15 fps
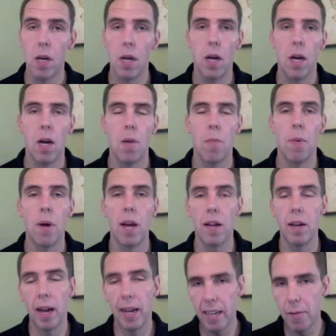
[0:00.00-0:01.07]

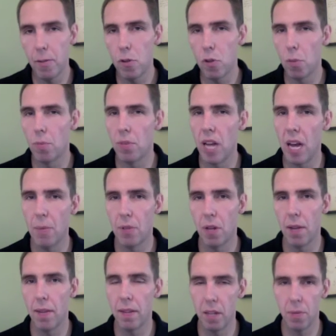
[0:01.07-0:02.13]
And I give you some tips
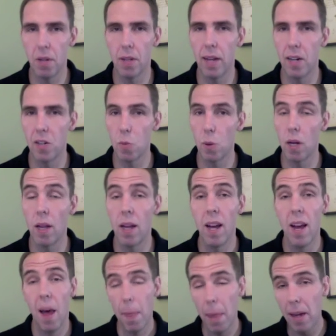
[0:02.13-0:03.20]
on that as well.
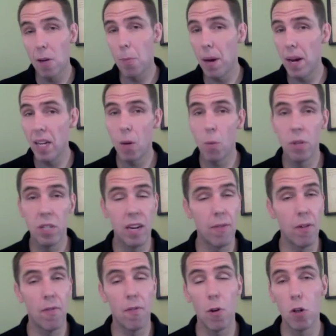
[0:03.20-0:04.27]
Then, depending on
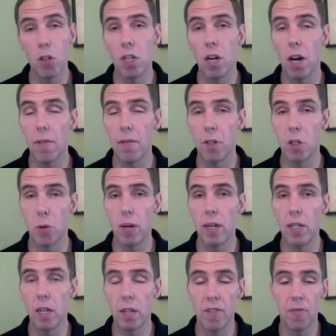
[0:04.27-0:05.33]
whichever version of the Train
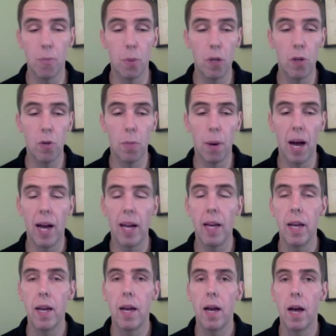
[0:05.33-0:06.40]
to Live book you buy,
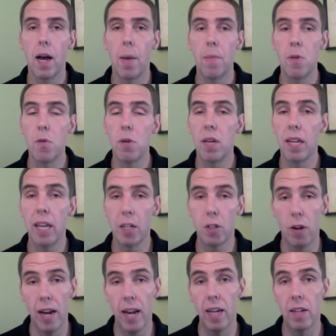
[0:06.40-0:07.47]
you can get
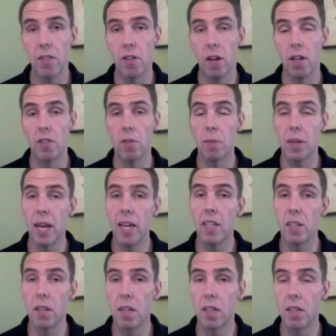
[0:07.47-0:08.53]
your hands on some
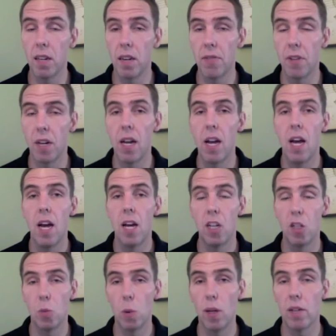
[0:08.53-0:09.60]
case studies that I've done,
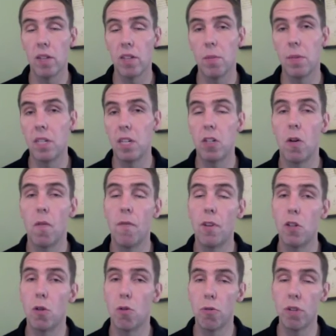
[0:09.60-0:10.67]
as well as some additional
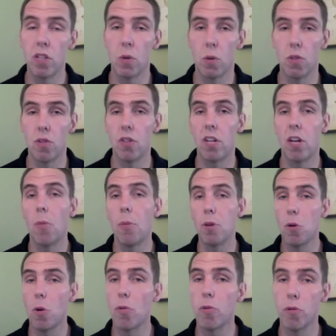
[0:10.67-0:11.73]
visual resources to help you
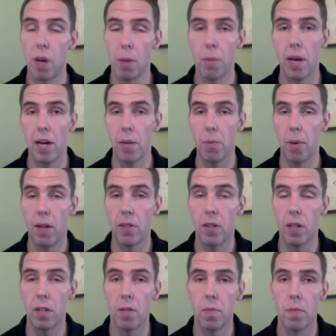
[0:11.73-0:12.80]
go through that planning
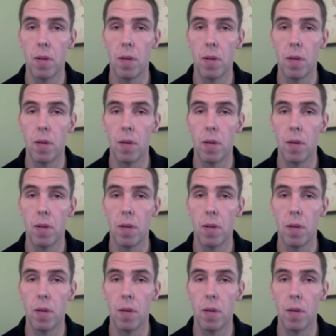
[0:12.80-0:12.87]
process.